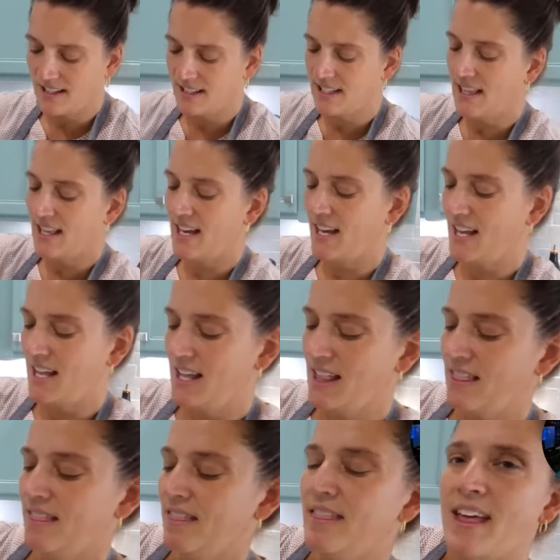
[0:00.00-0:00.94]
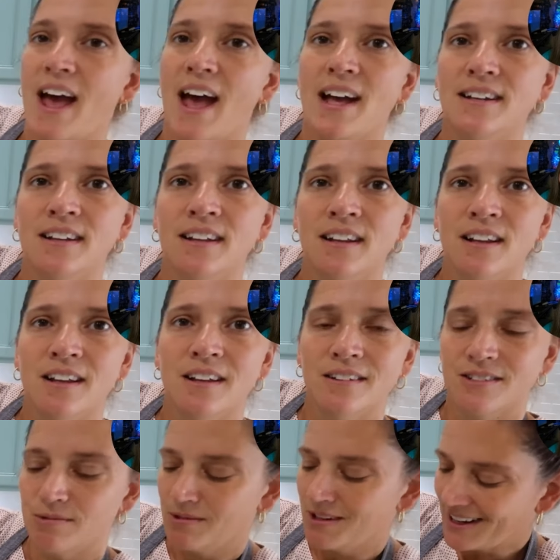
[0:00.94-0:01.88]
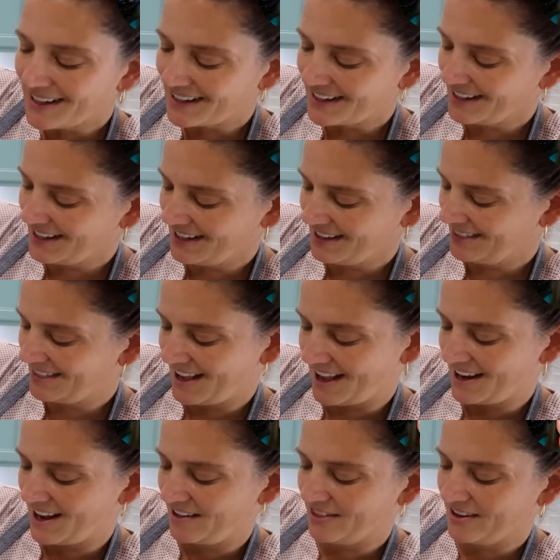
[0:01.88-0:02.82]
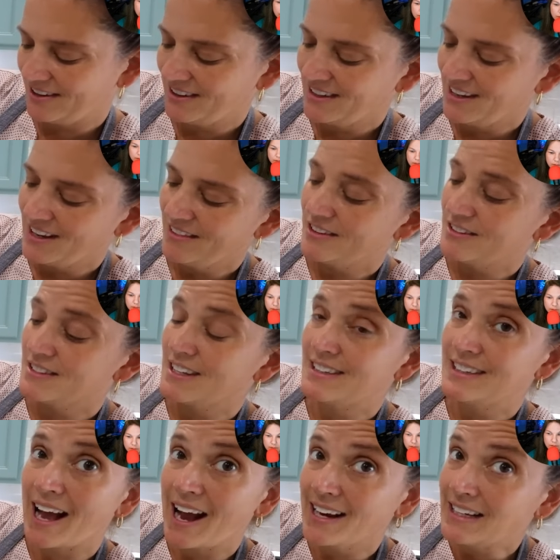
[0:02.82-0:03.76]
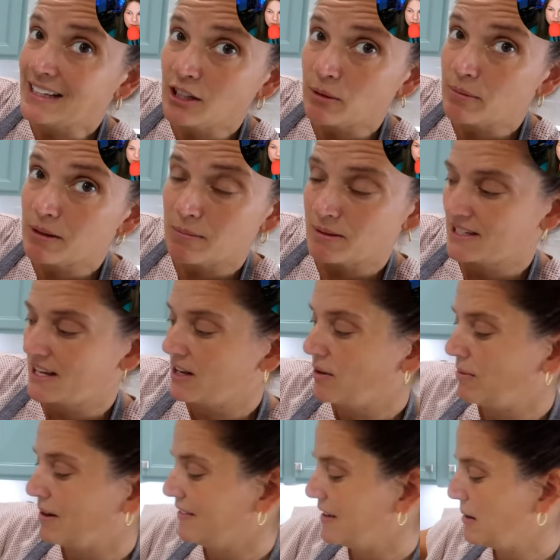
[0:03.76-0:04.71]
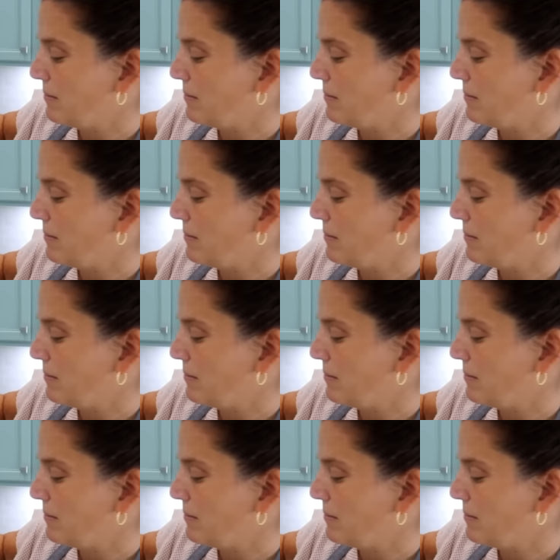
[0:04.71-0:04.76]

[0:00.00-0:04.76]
I see like that. So we're not going to eat that on there. And yeah, there's a tiny little bit of potato right